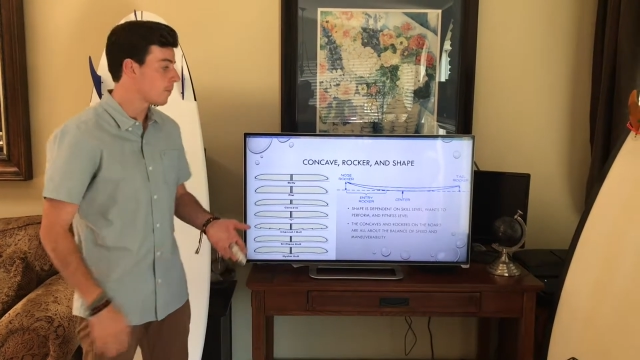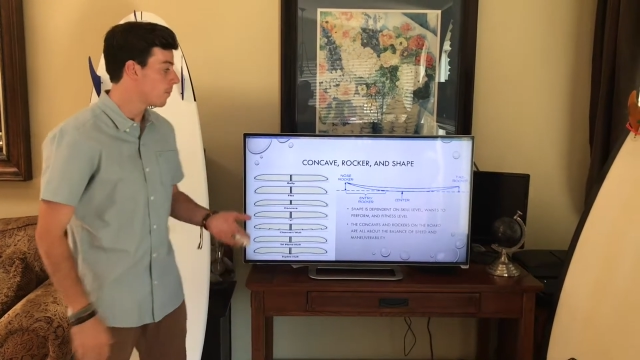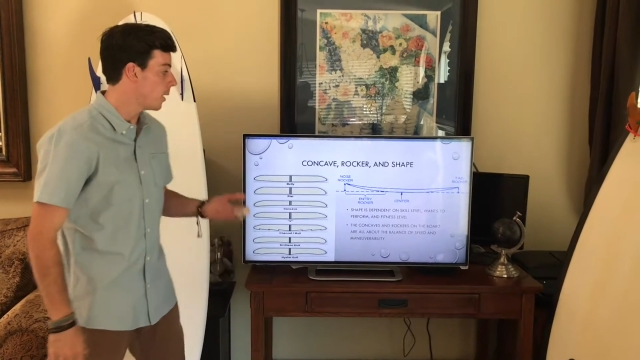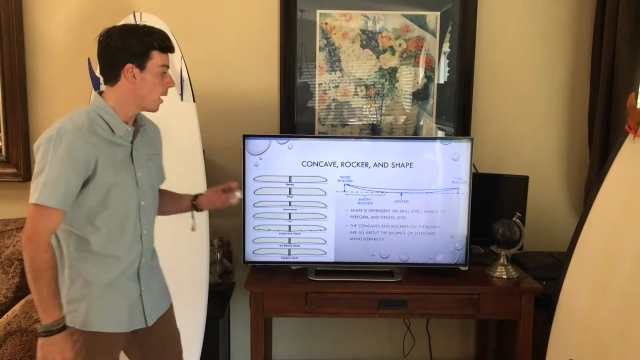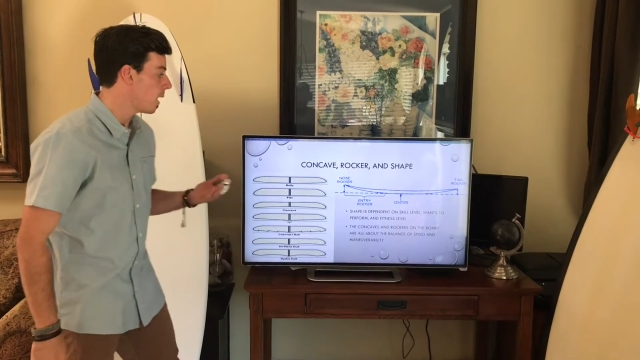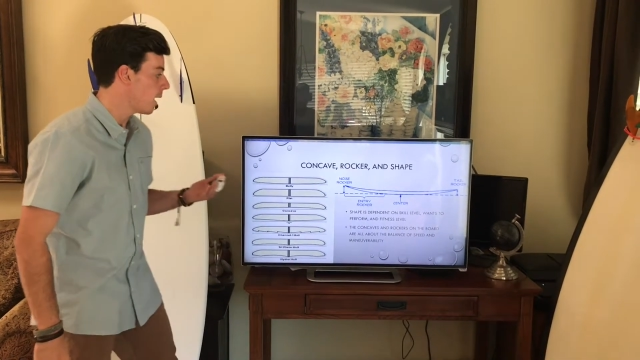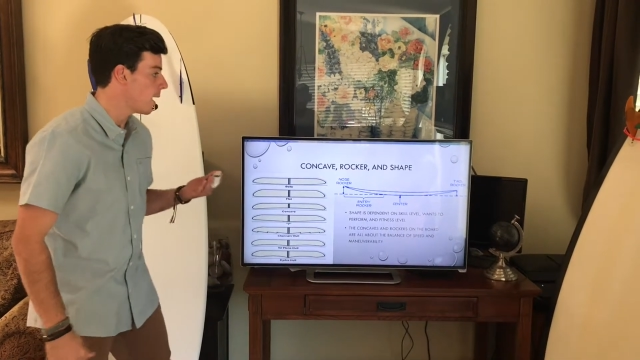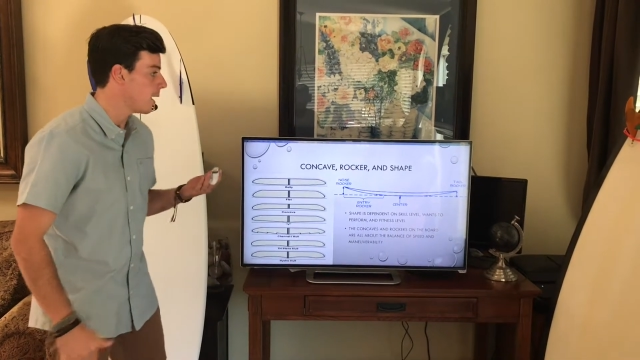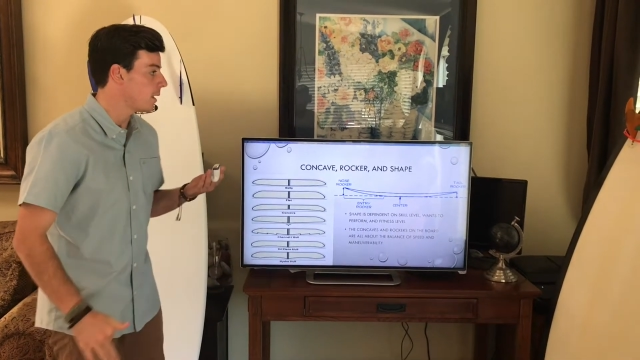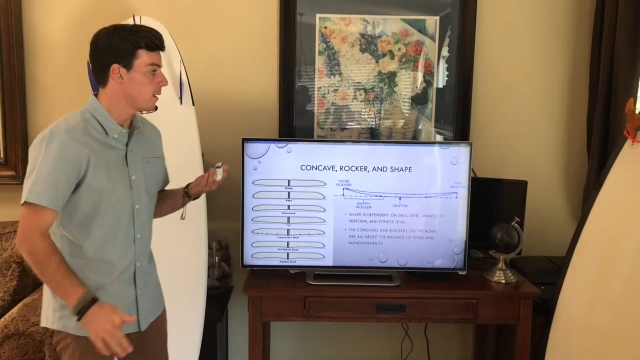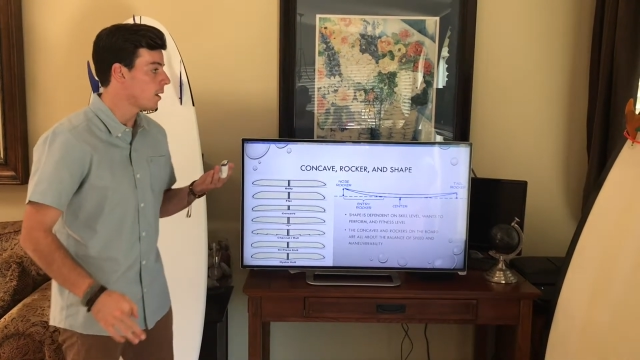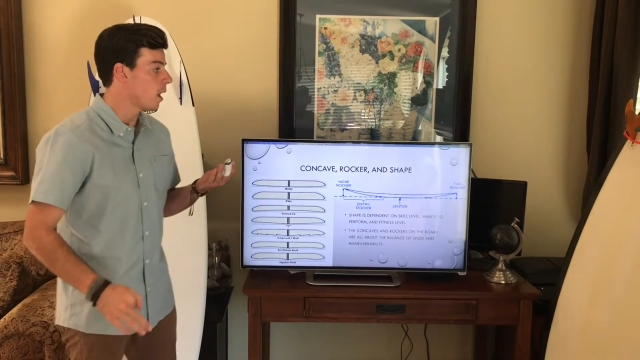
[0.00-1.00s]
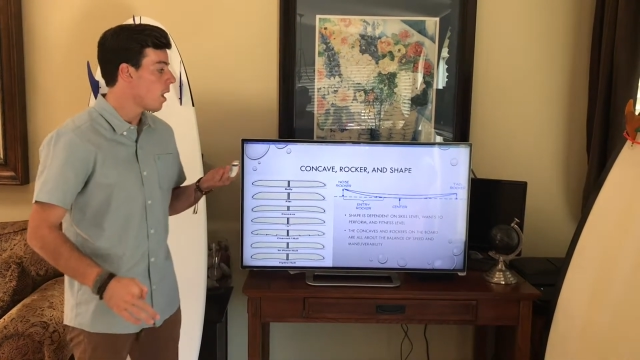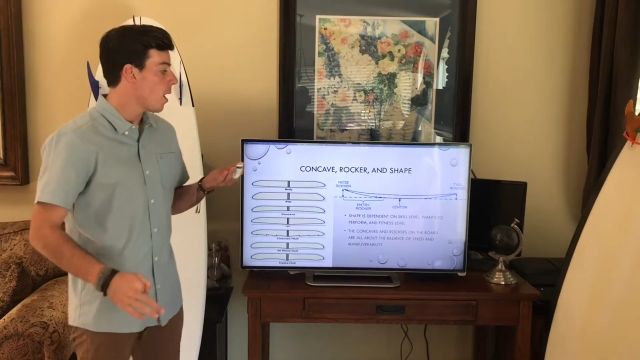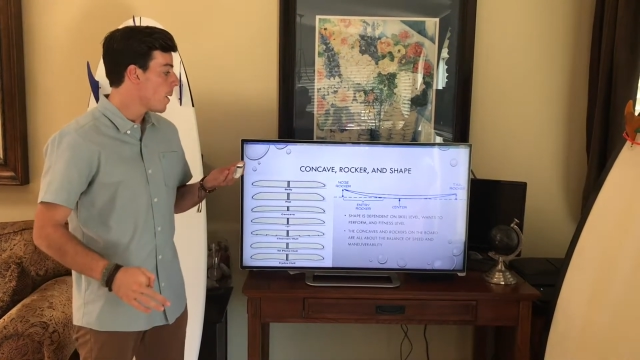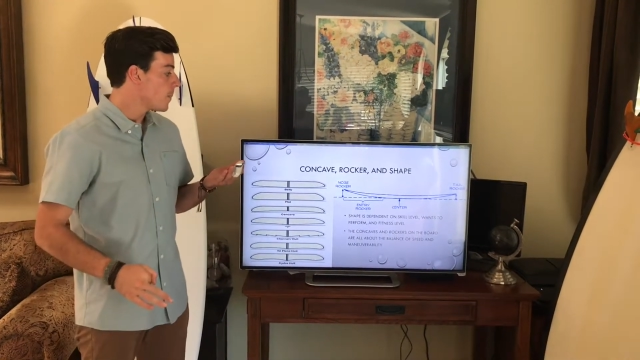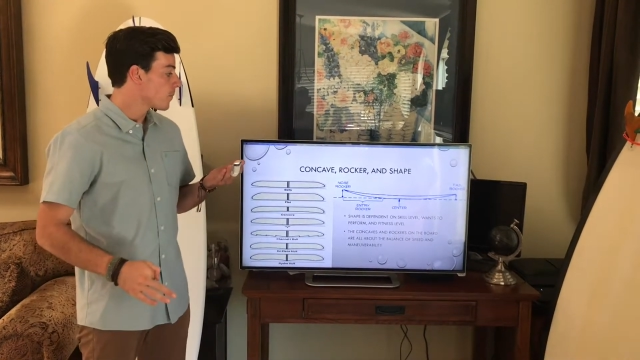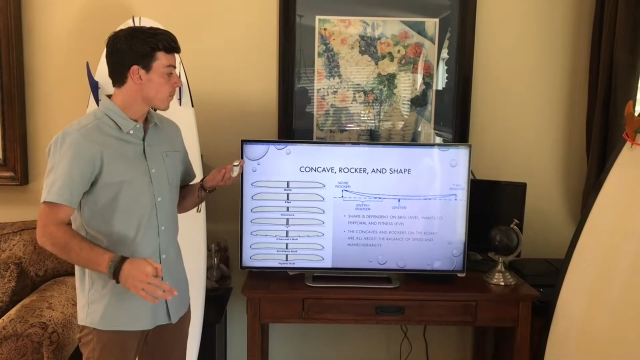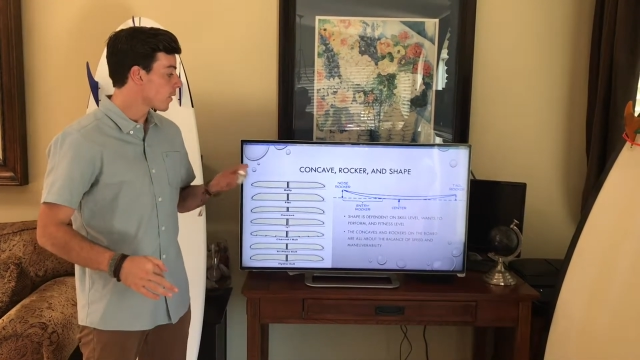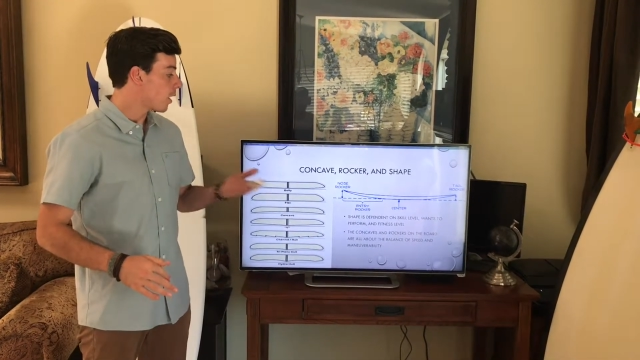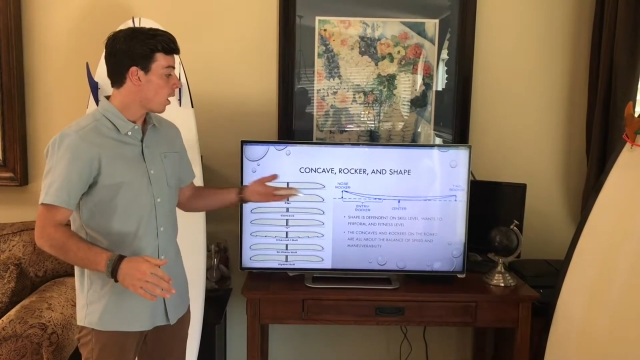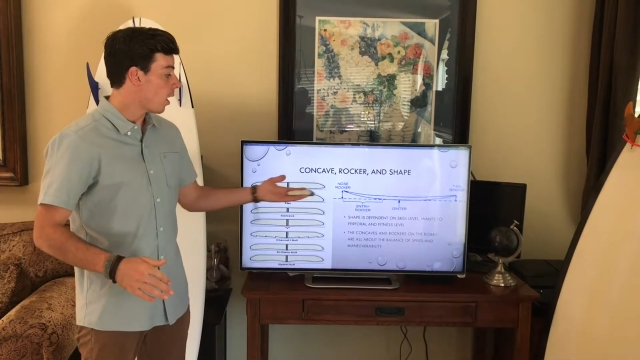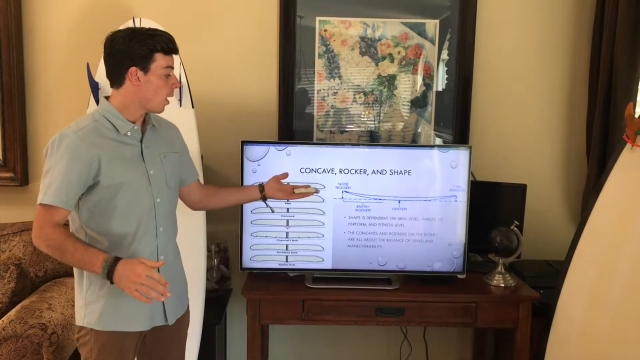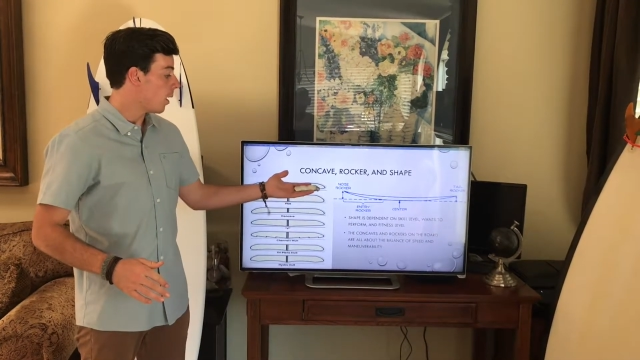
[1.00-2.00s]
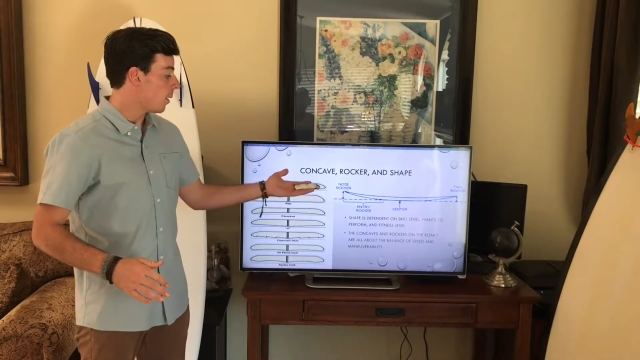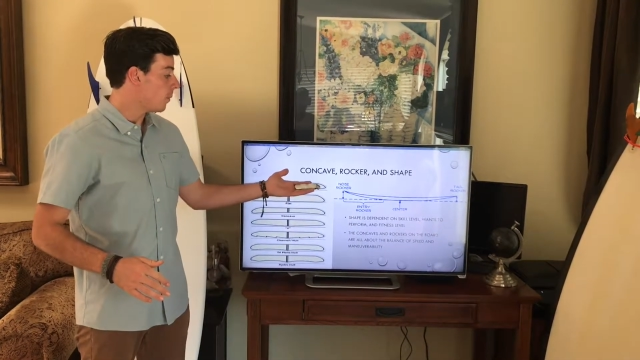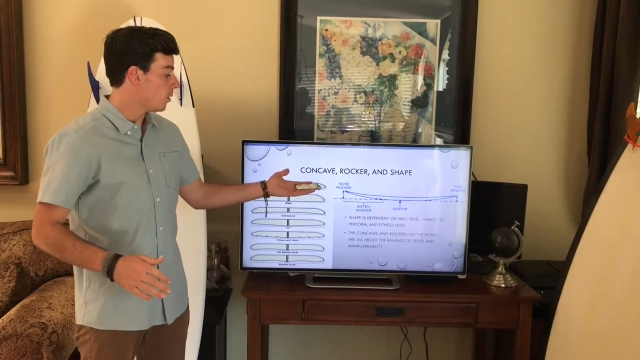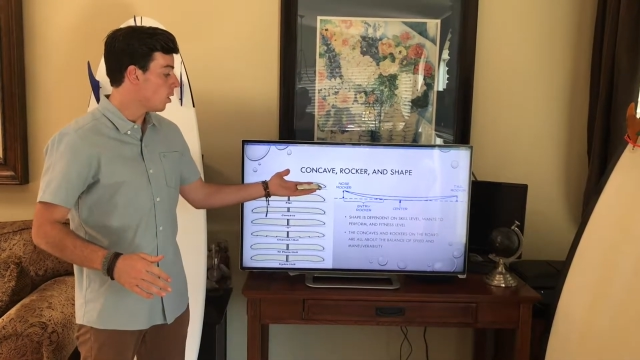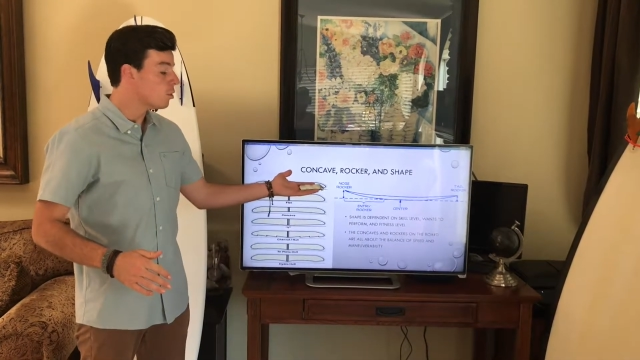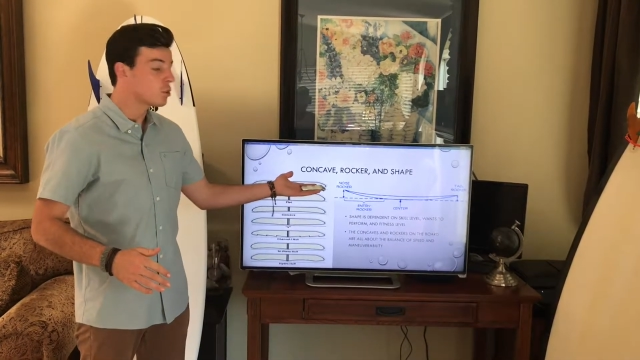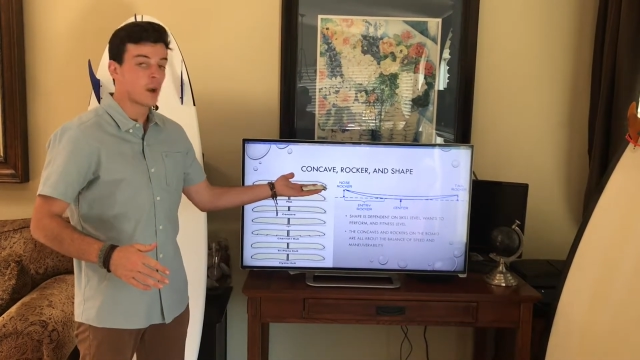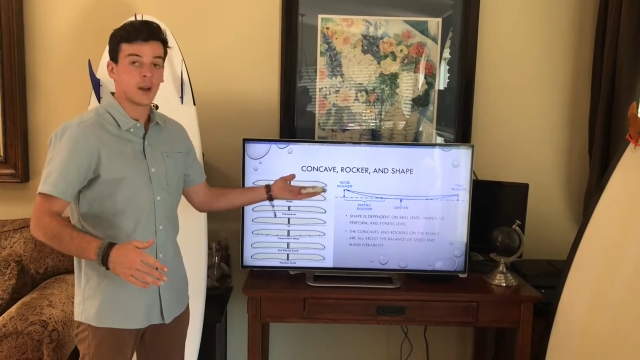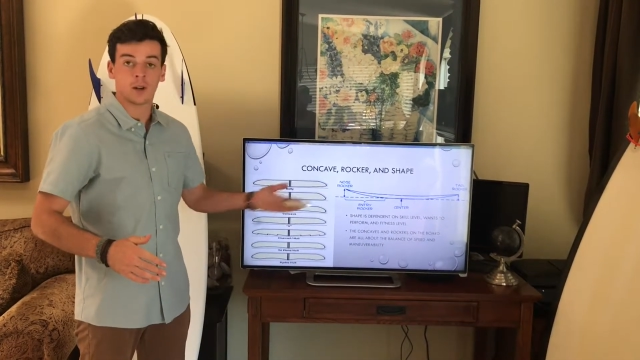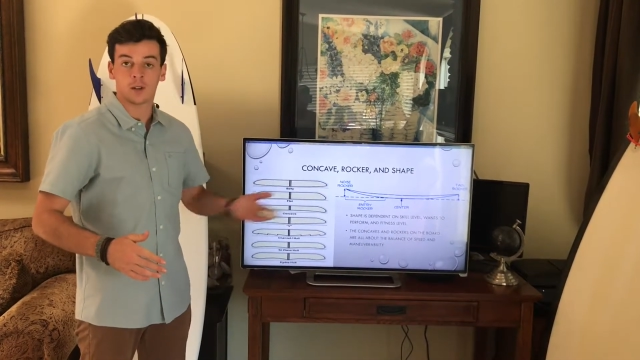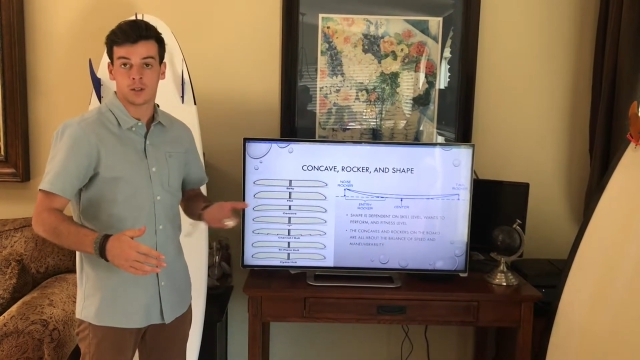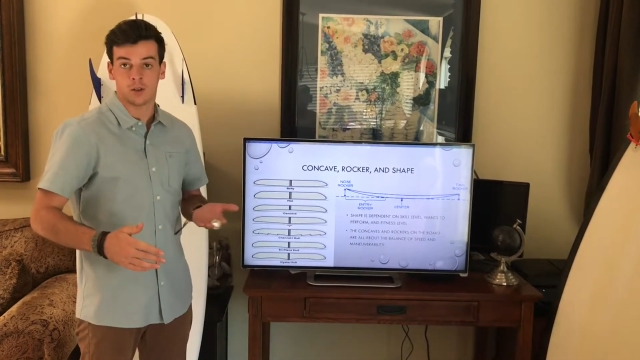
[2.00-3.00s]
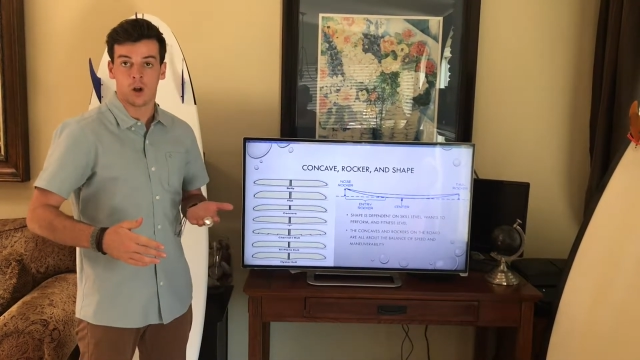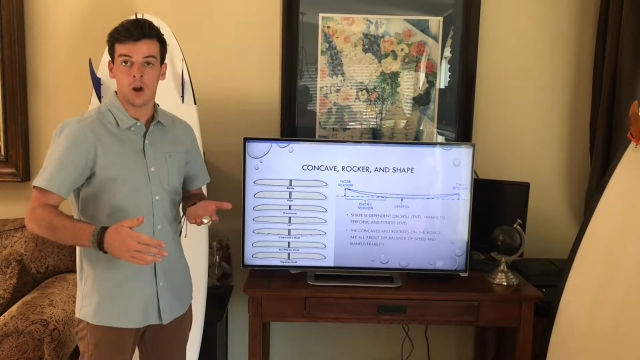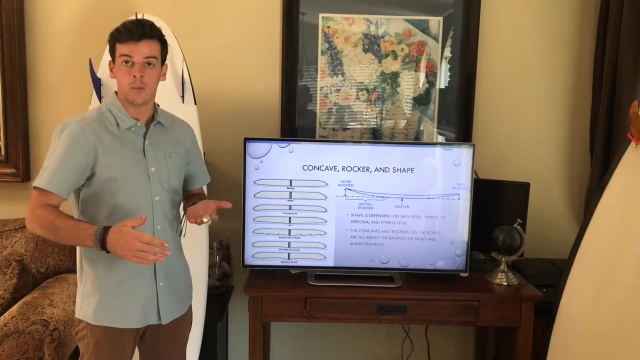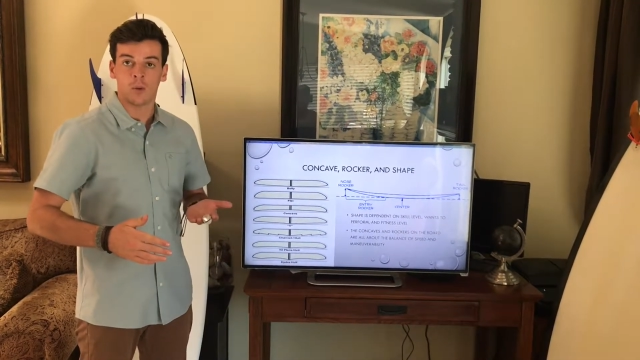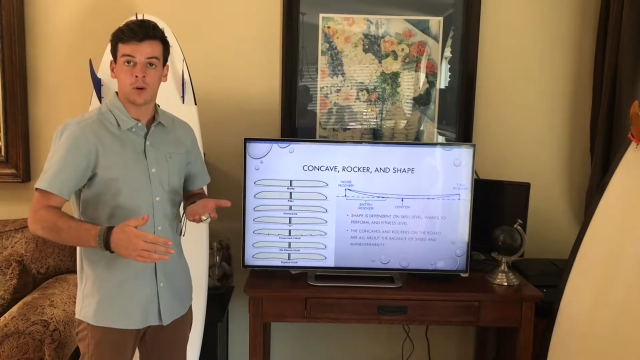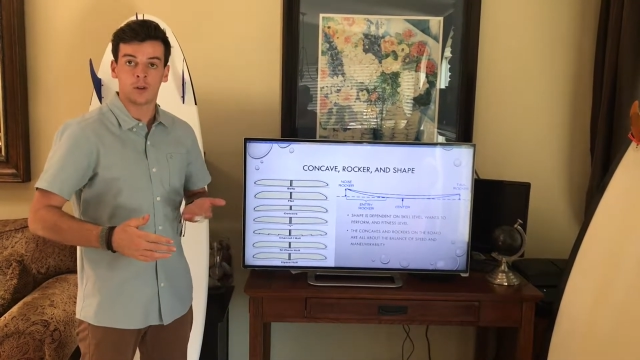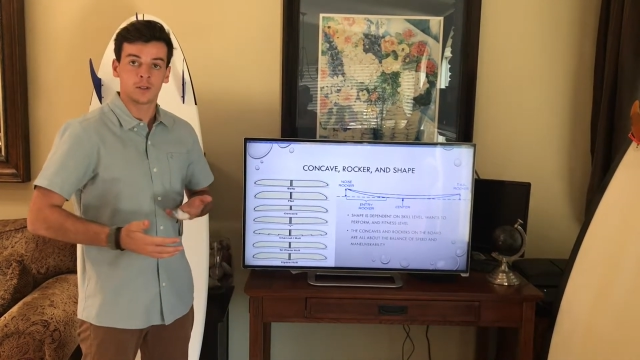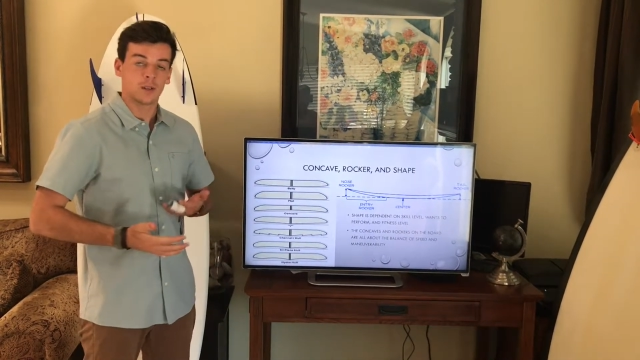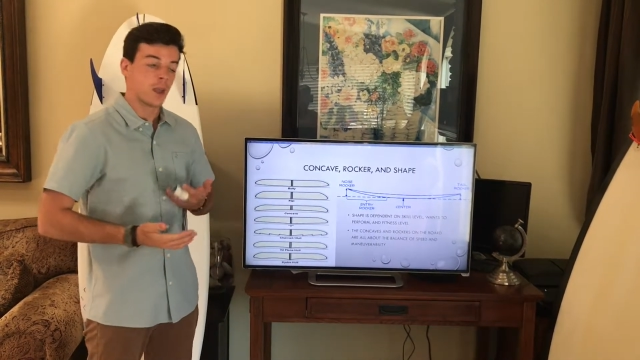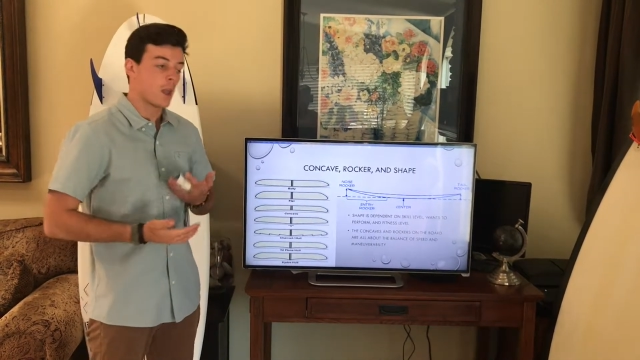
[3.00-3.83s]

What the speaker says: But in nose riders and longboards,